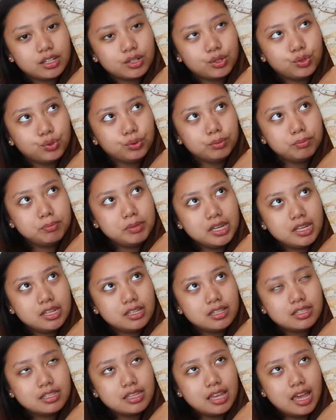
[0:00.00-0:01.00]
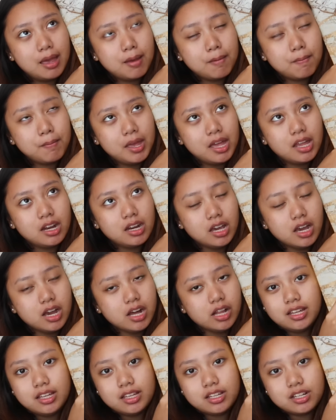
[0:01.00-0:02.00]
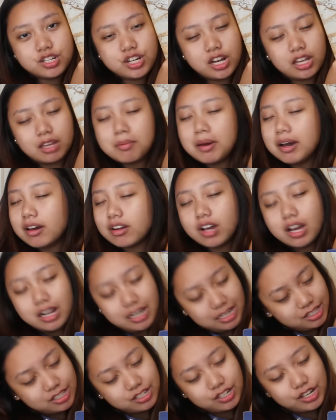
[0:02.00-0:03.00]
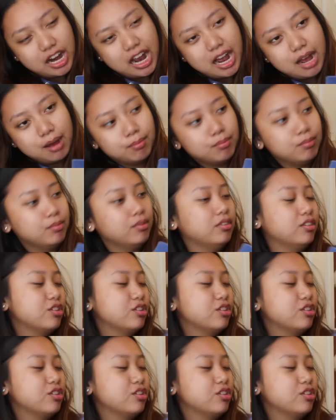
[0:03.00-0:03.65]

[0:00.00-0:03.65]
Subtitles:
Cool Beans MNL. Check them out on Instagram.